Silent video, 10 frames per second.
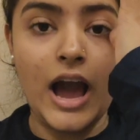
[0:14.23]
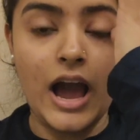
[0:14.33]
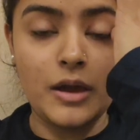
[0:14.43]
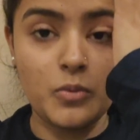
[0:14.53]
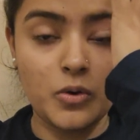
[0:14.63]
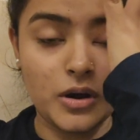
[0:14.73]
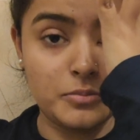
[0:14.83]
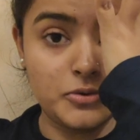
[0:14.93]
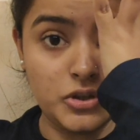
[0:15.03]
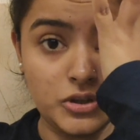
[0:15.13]
I woke
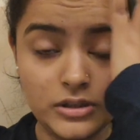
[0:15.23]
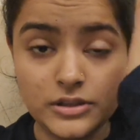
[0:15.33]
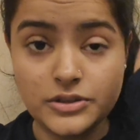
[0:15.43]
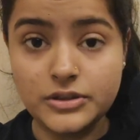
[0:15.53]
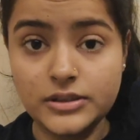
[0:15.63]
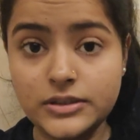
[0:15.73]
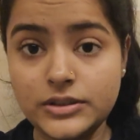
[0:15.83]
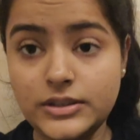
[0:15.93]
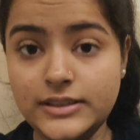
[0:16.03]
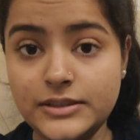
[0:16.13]
up really
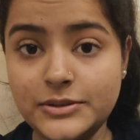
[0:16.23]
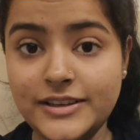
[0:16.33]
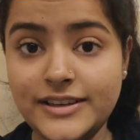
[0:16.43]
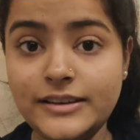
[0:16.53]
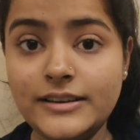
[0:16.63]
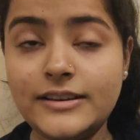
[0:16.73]
early today.